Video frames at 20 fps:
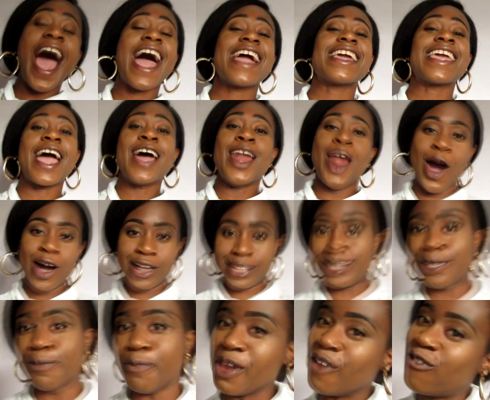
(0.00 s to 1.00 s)

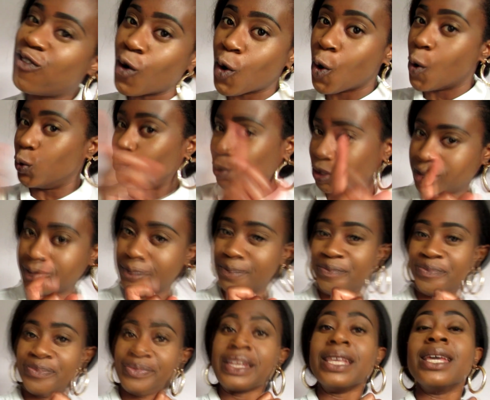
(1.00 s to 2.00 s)
cannot be fooled.
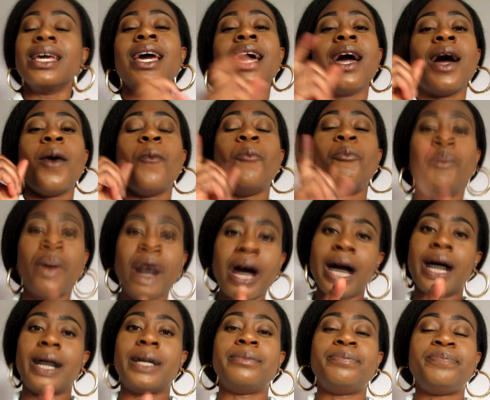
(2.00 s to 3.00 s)

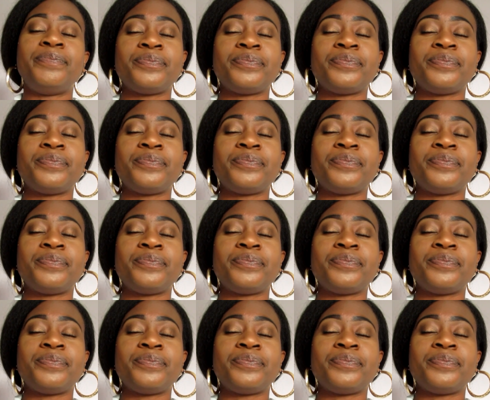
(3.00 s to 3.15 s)
But